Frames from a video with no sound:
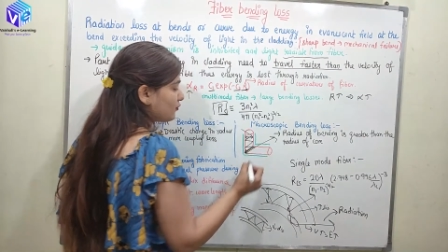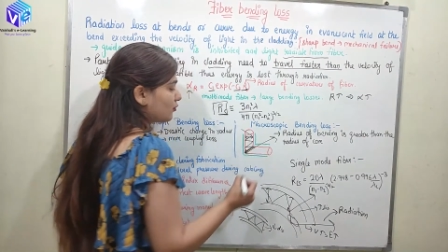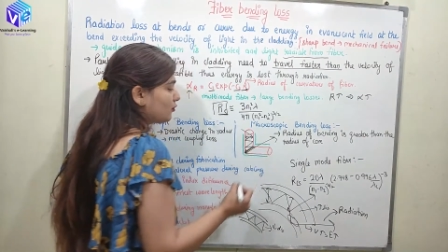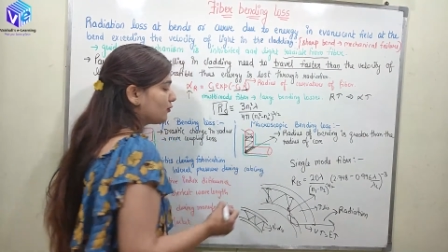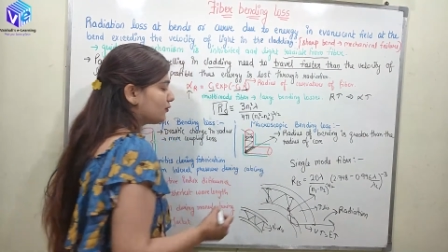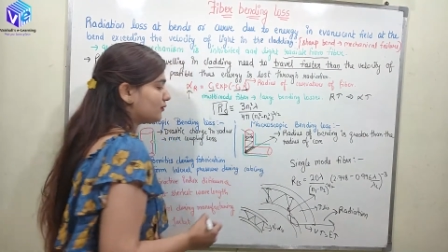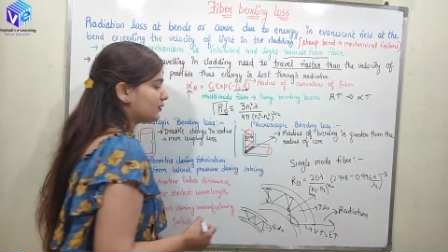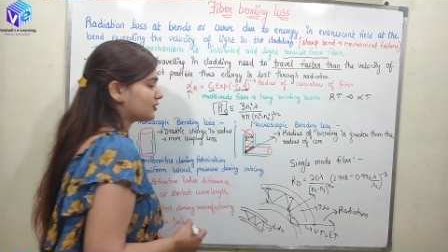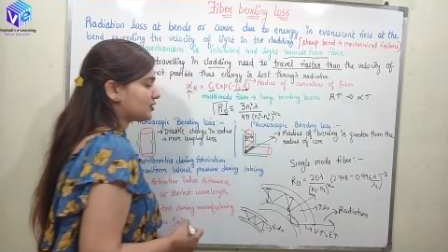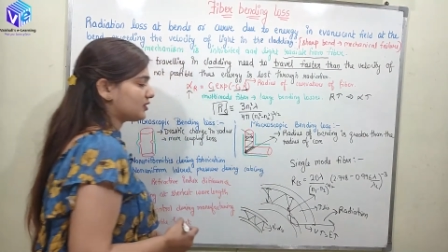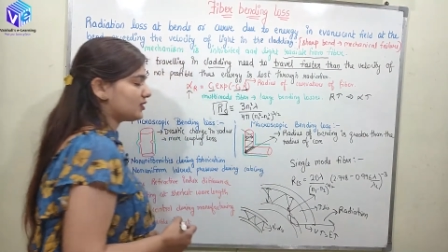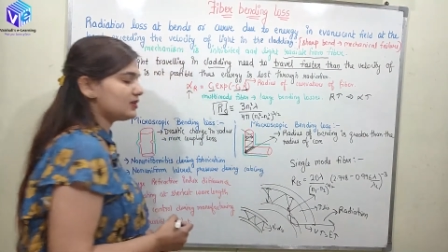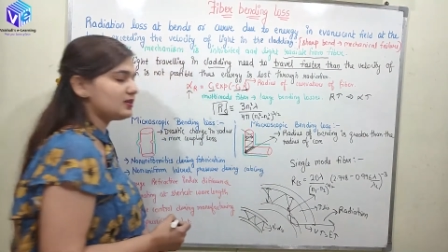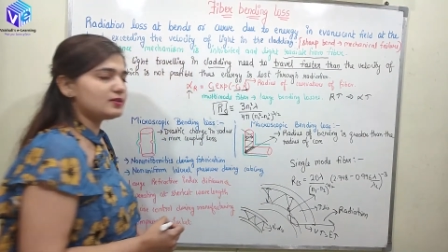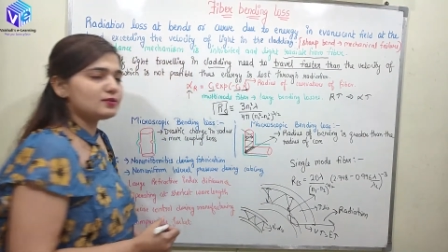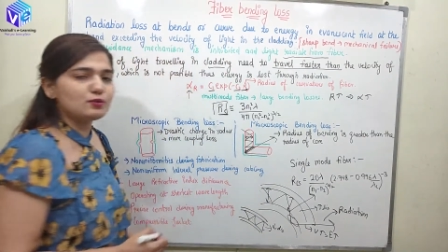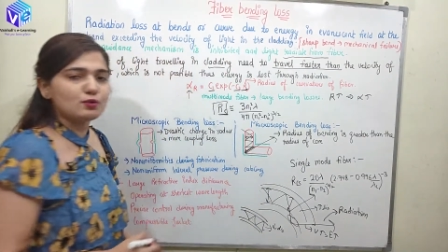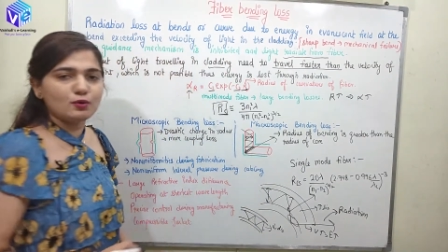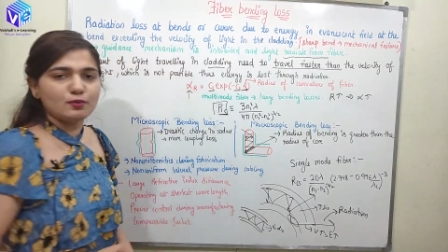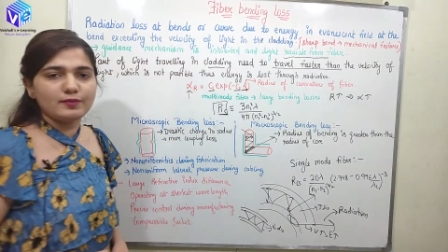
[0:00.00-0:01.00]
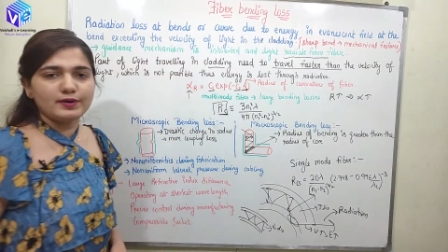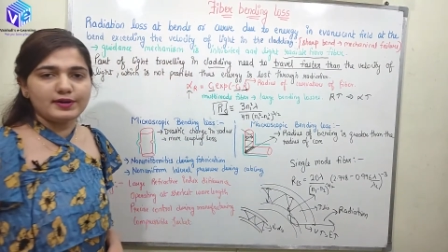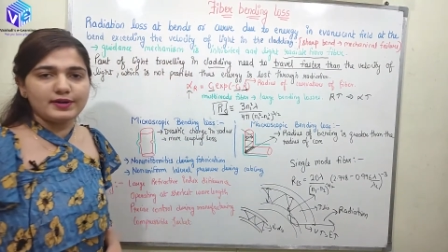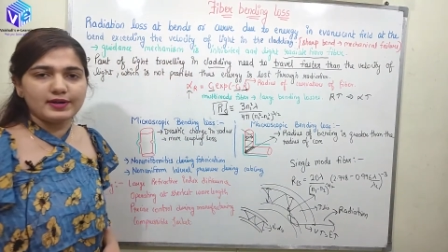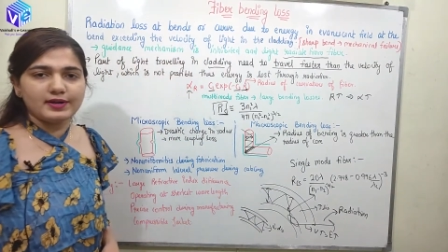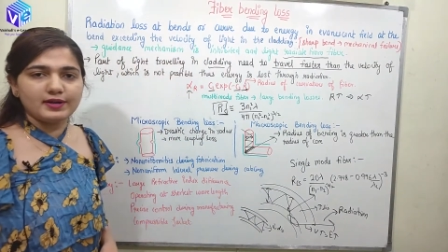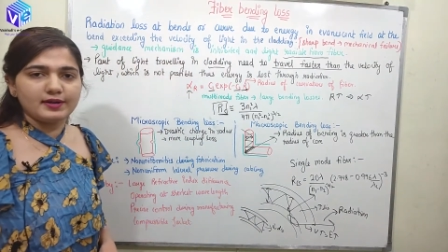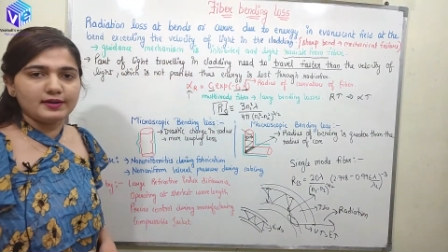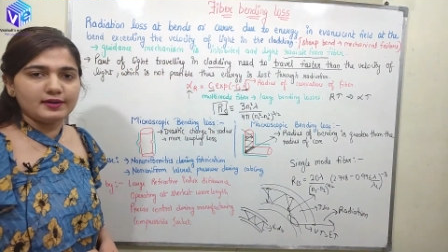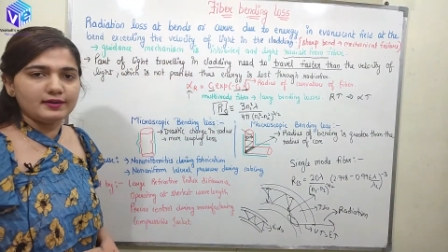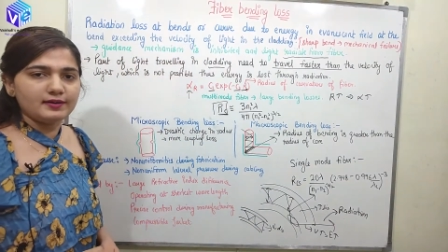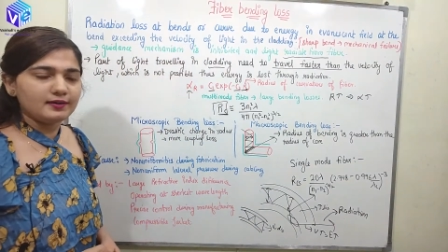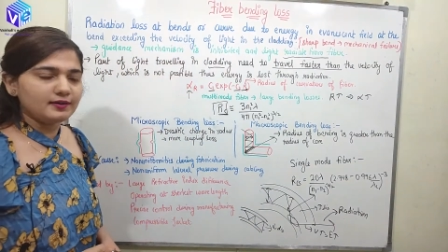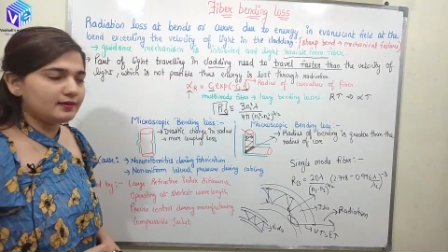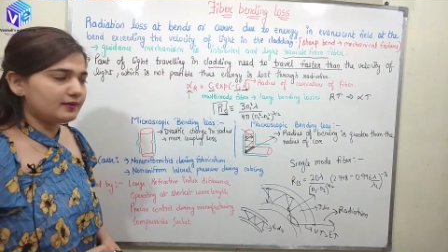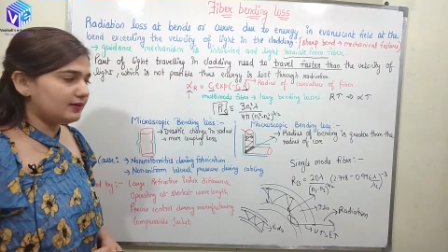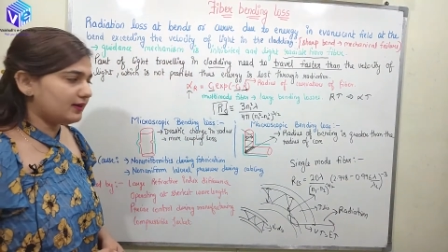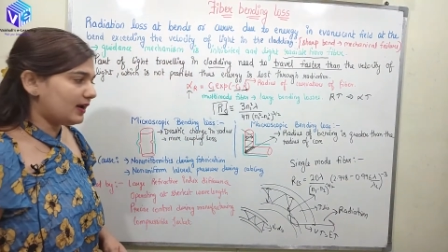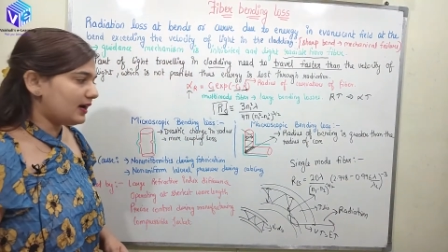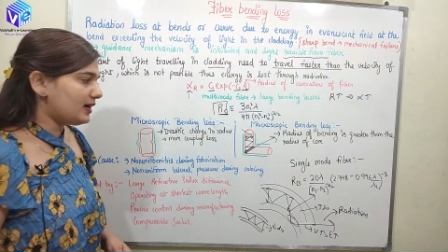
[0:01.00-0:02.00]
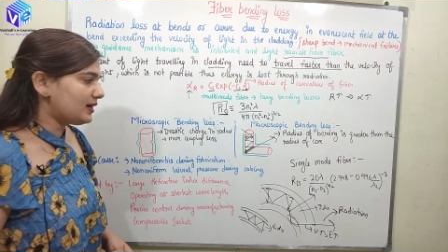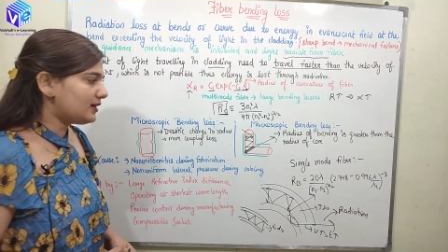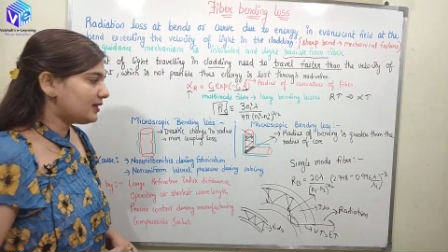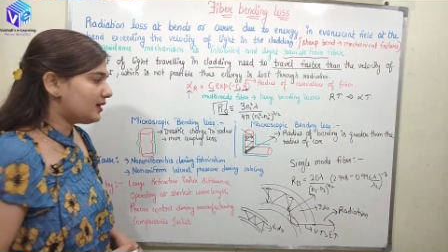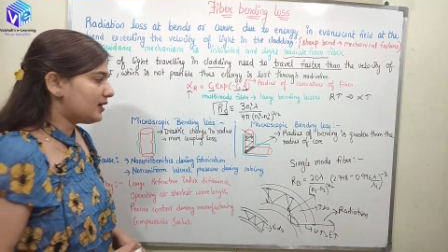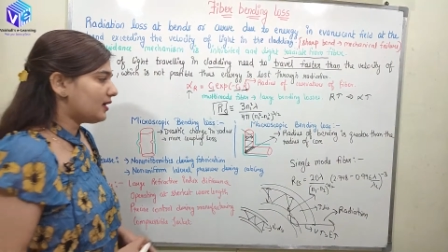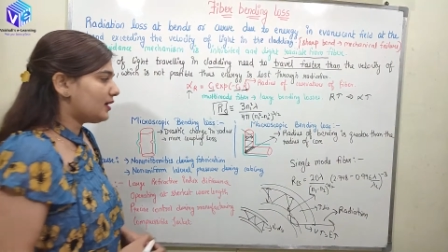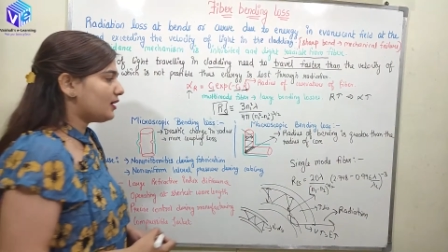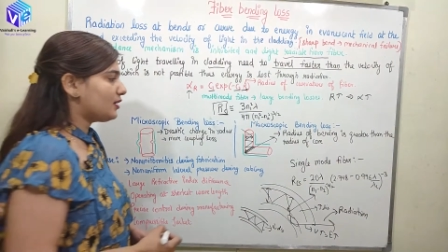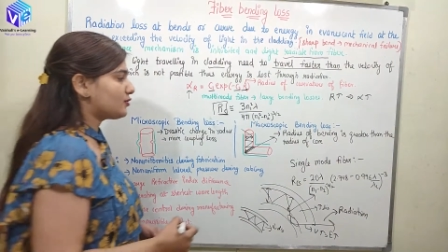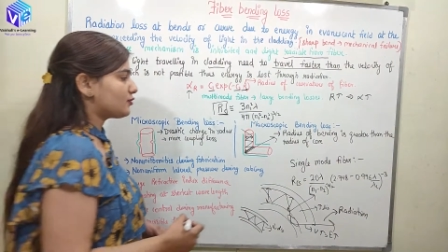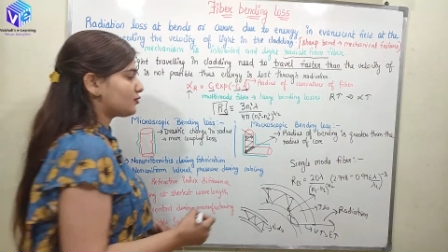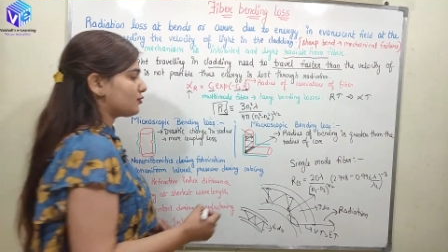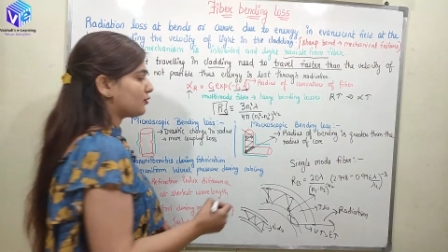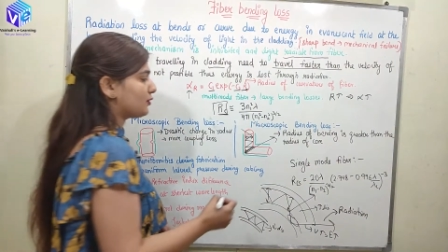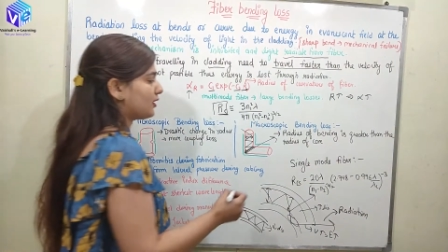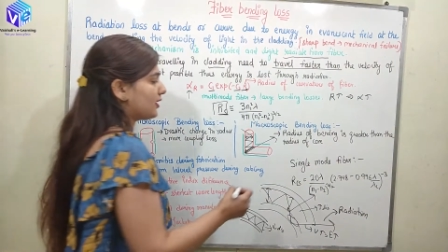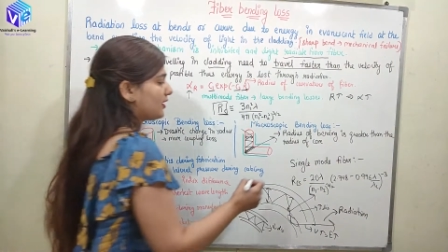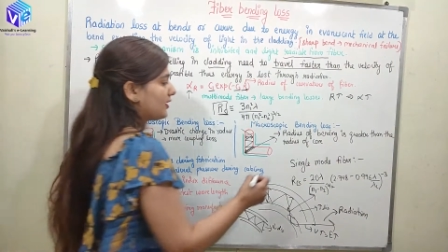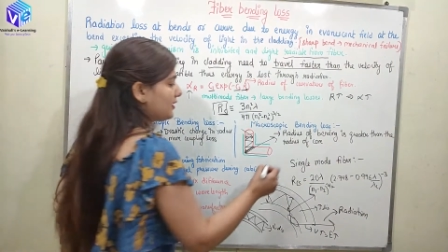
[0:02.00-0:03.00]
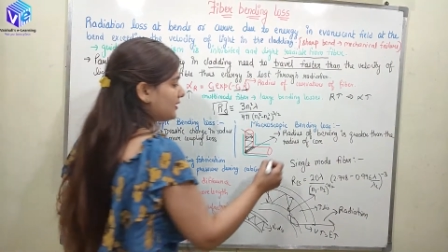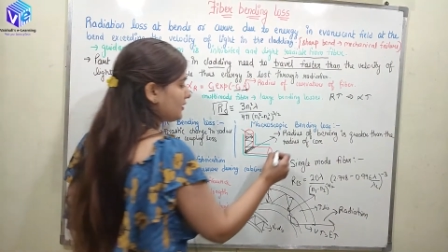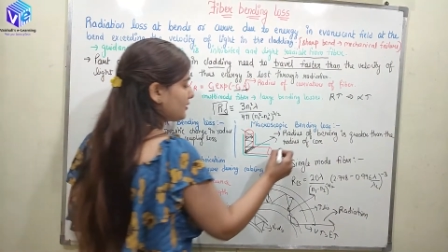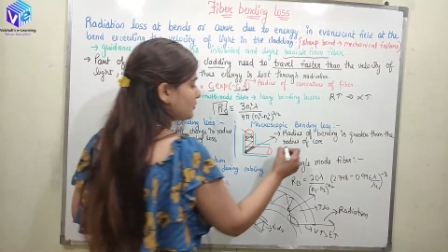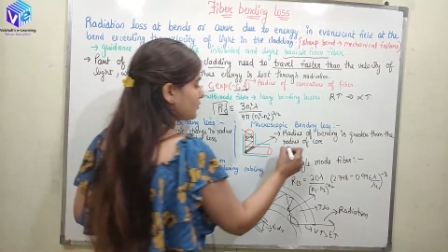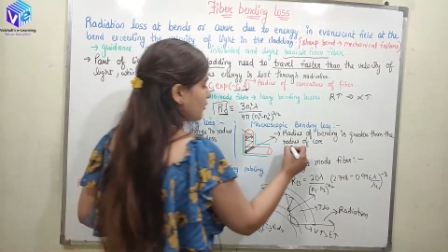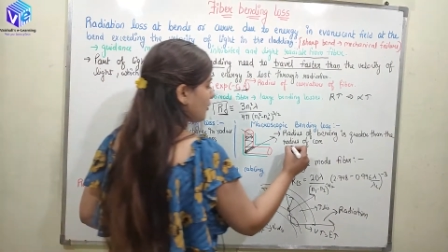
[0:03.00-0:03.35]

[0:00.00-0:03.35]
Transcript: core which is over here, right? So radius